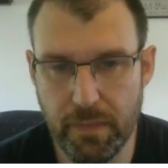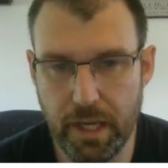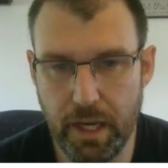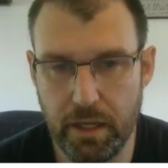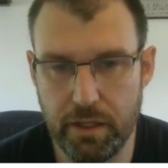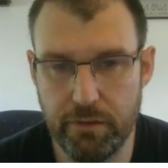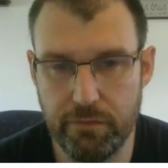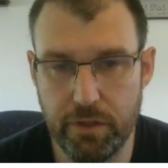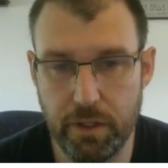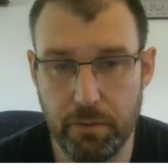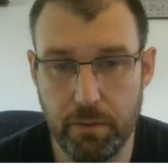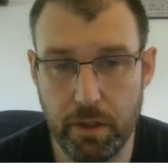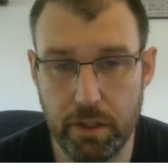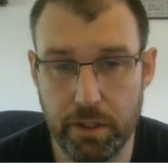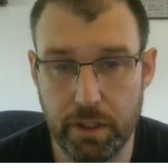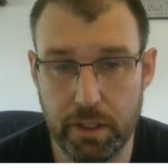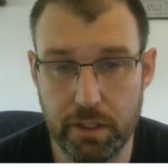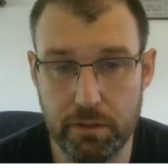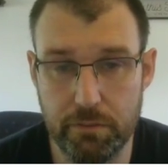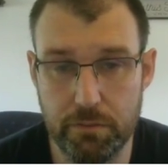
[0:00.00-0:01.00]
And if they want,
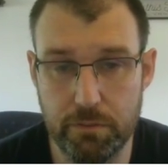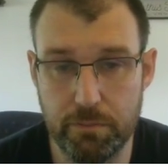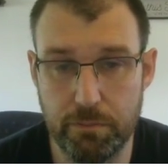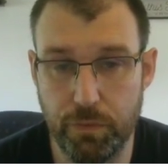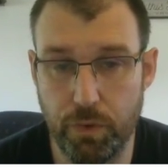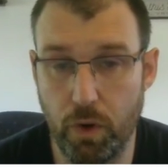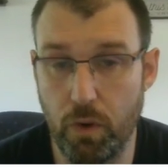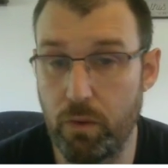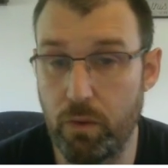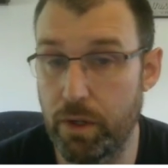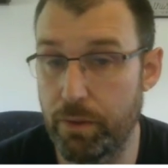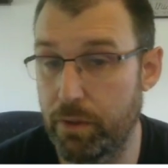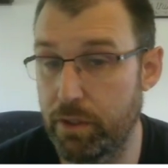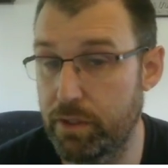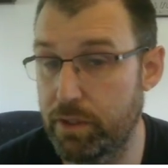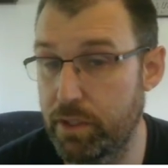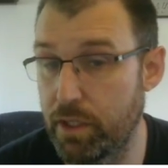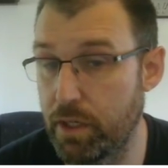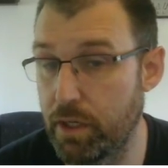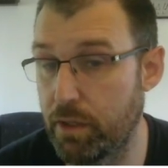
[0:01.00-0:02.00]
they can throw one
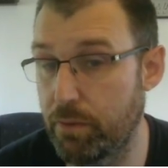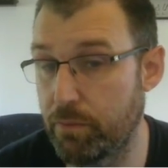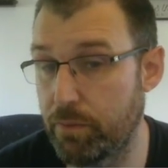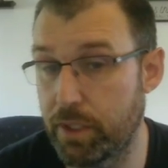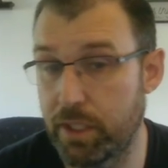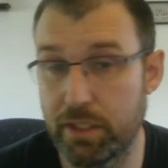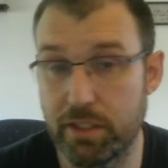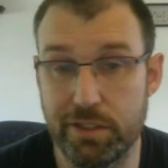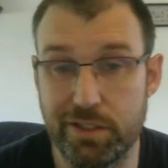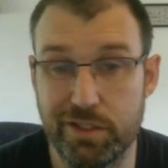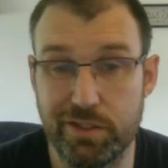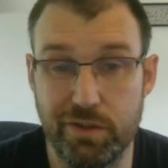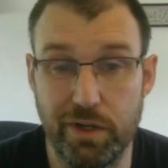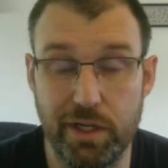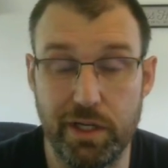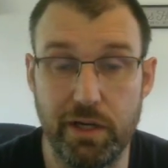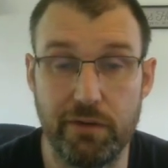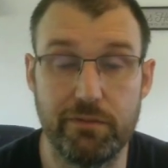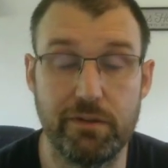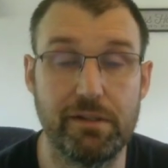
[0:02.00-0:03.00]
right there, and we could just
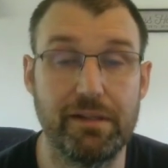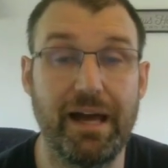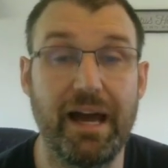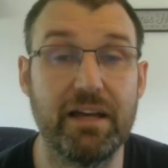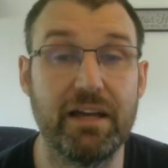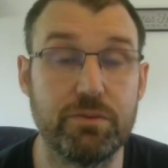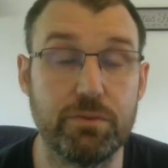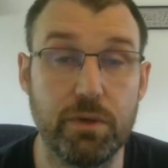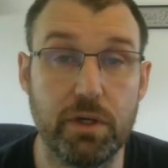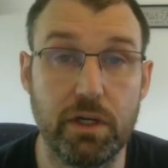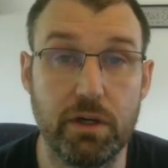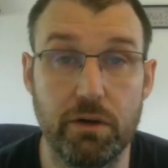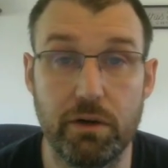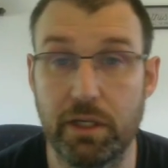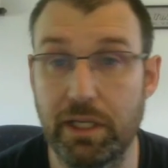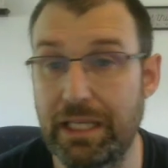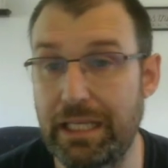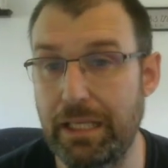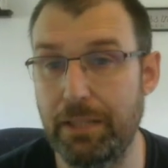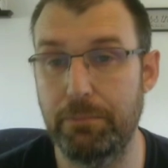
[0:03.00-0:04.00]
trade off the last rook or
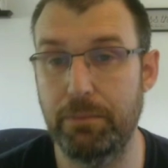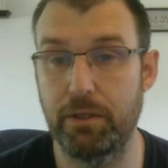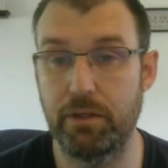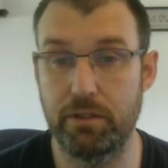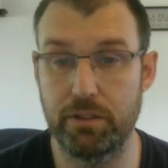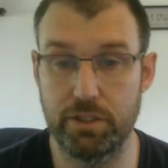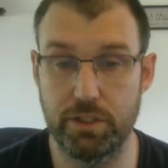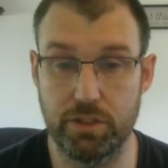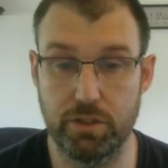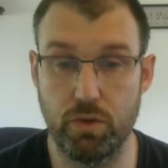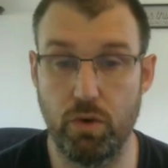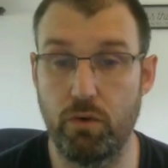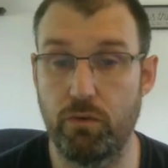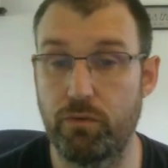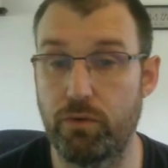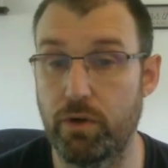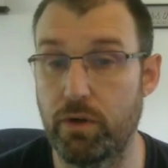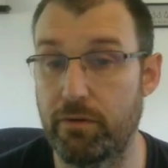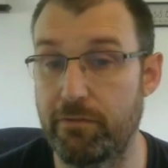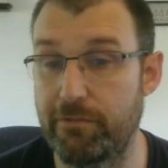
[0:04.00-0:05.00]
keep it and just go
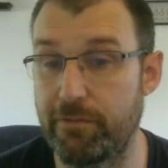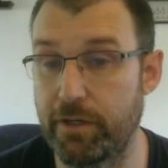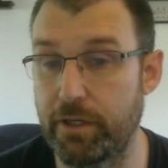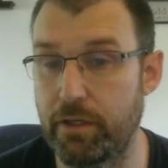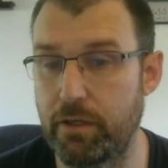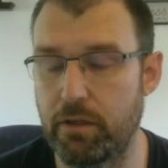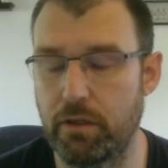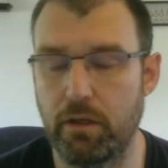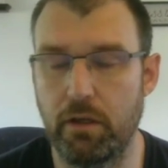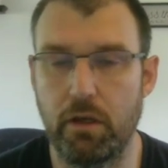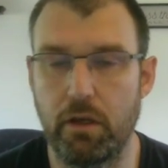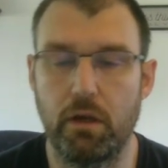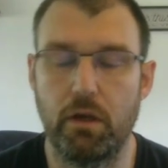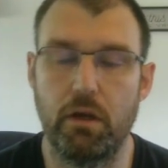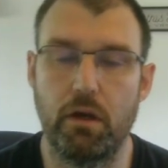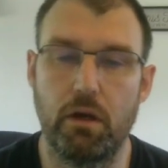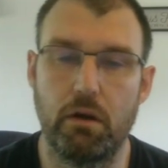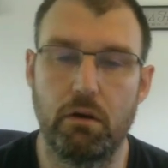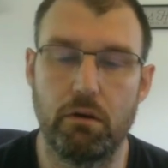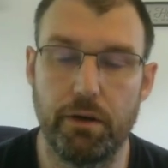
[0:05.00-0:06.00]
for a fight,
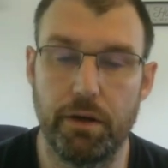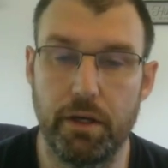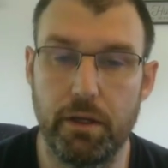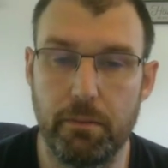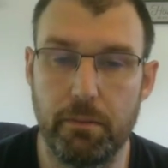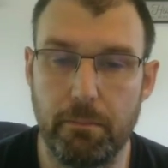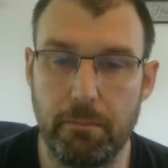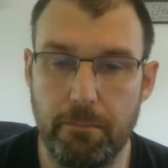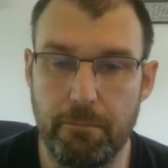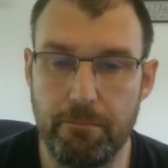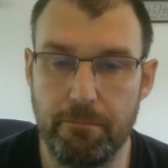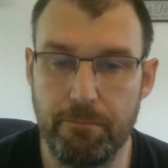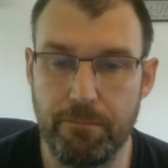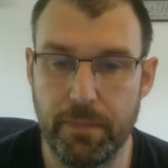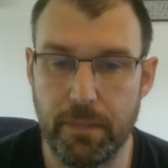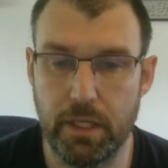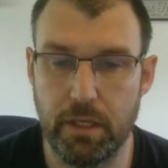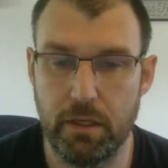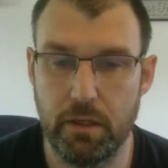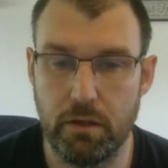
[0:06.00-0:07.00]
right?
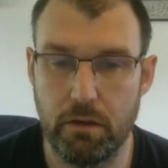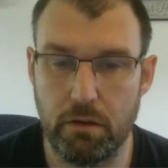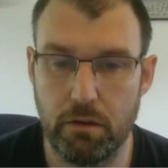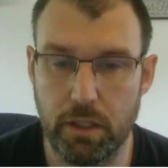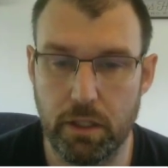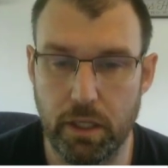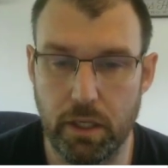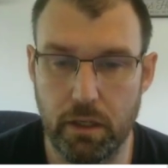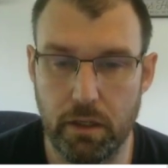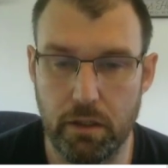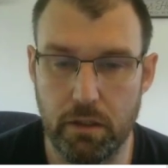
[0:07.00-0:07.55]
Okay.